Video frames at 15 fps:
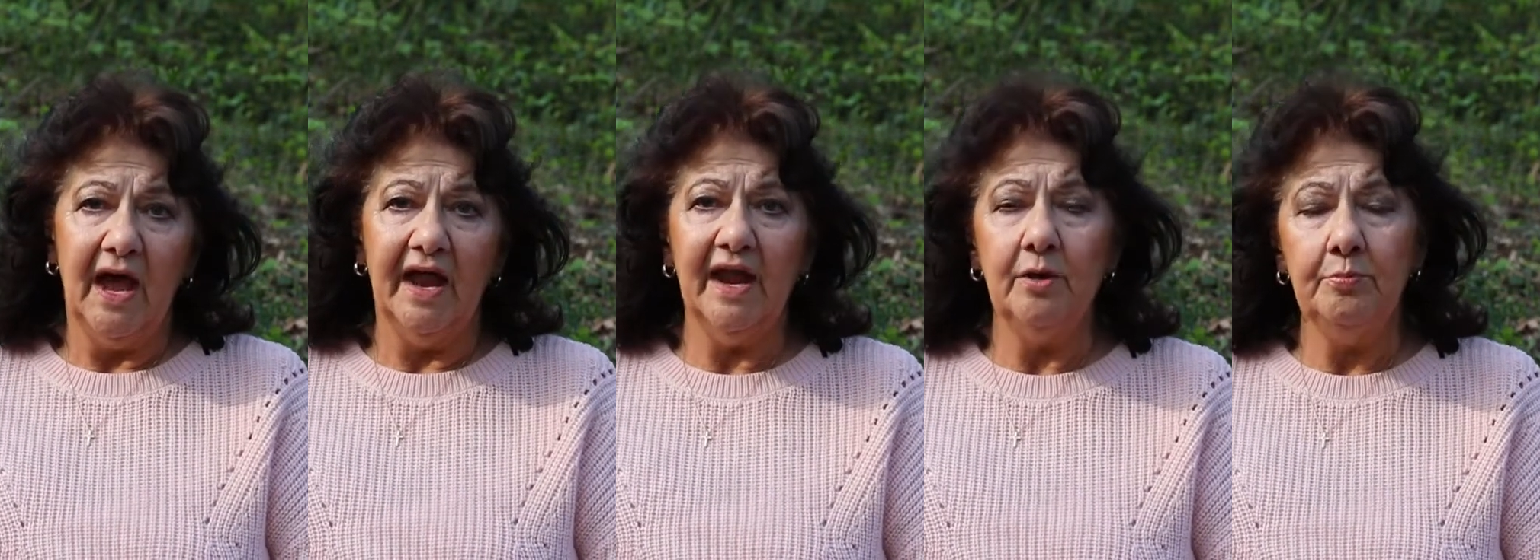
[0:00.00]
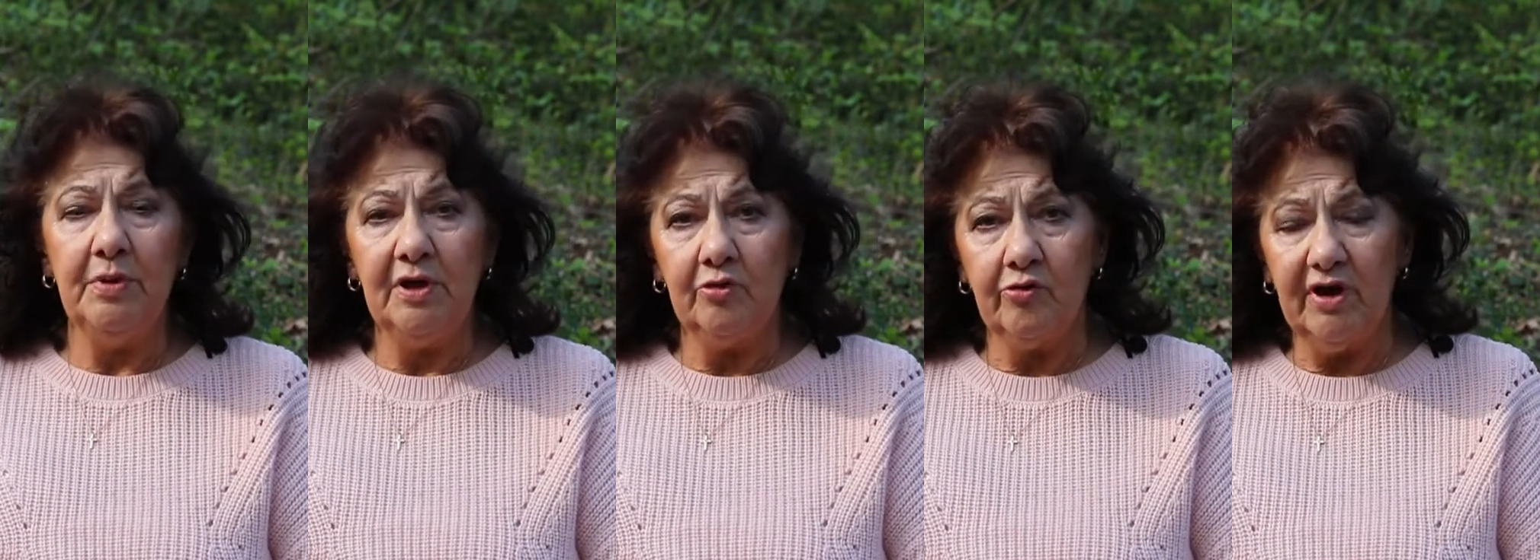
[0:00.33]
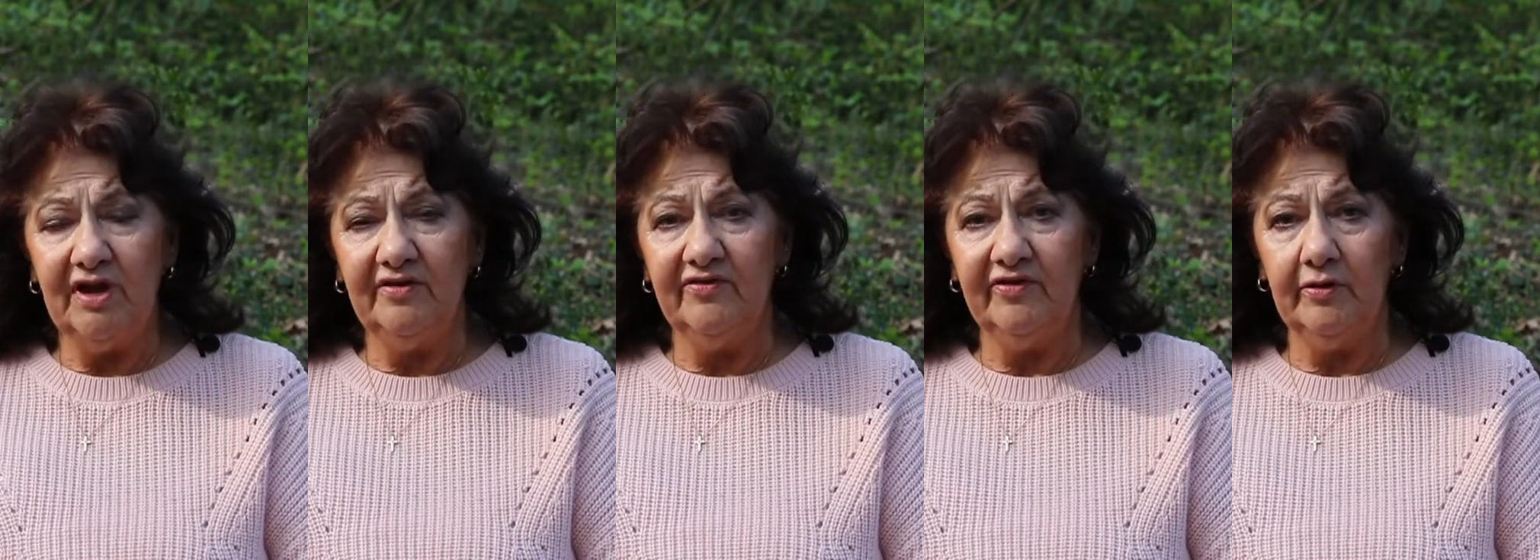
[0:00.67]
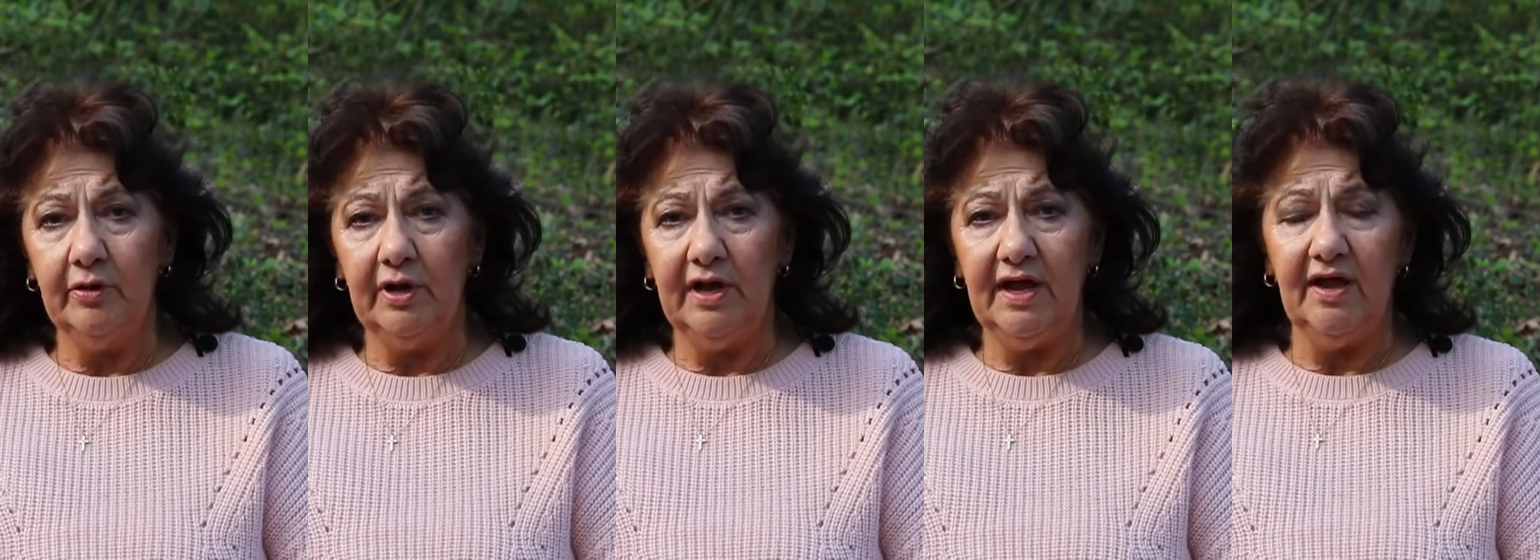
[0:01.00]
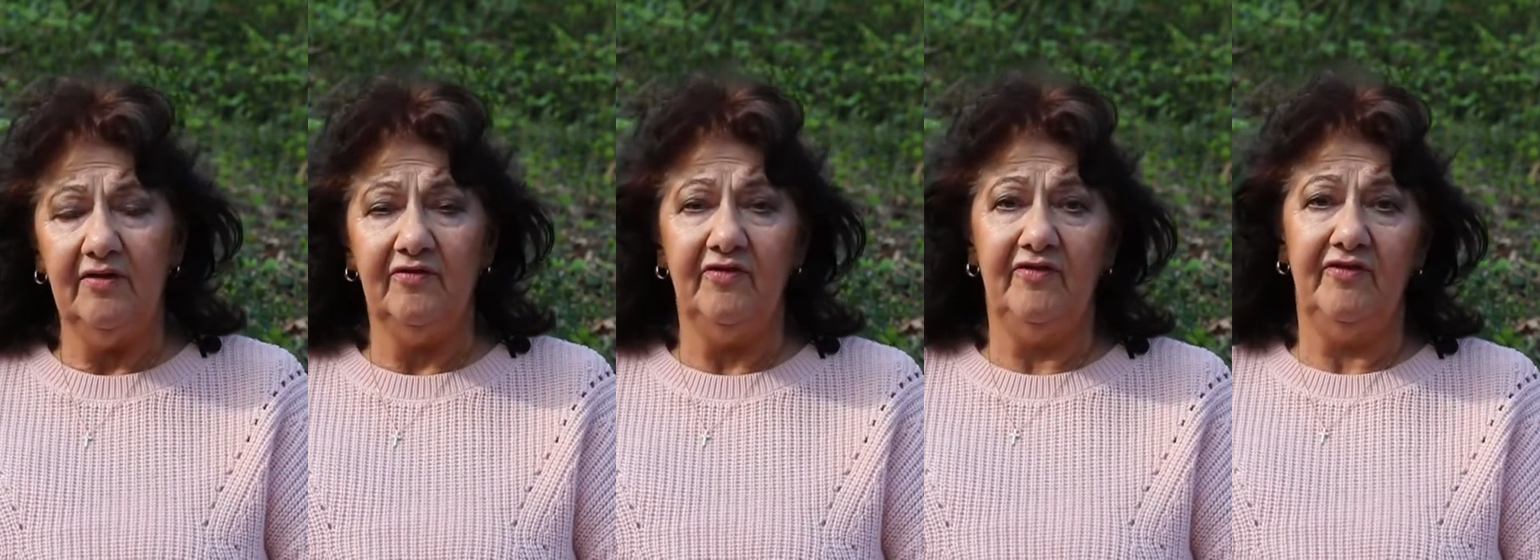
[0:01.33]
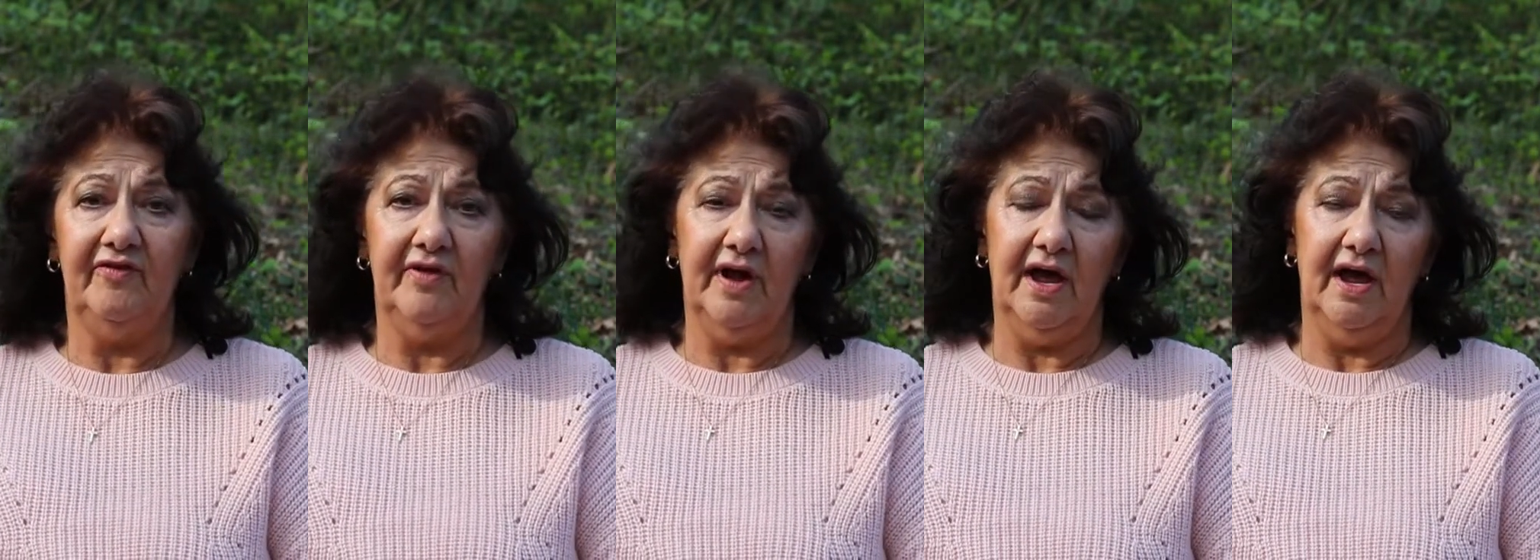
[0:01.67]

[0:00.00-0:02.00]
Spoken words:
And I'd be grateful if